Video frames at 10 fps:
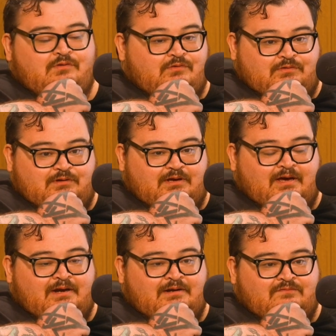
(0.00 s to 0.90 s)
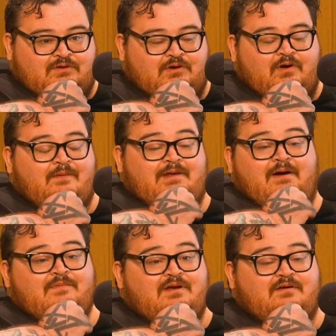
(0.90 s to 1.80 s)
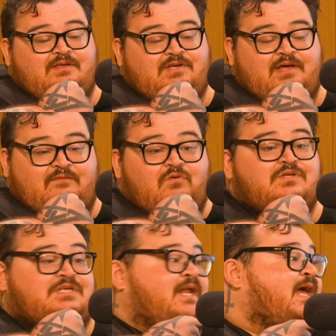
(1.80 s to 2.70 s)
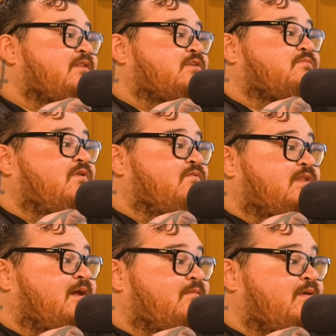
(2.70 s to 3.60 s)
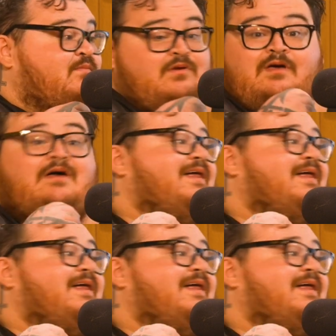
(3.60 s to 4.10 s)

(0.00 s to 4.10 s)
Dude. I don't even know. I mean, everyone's gonna hate this movie that I rebooted.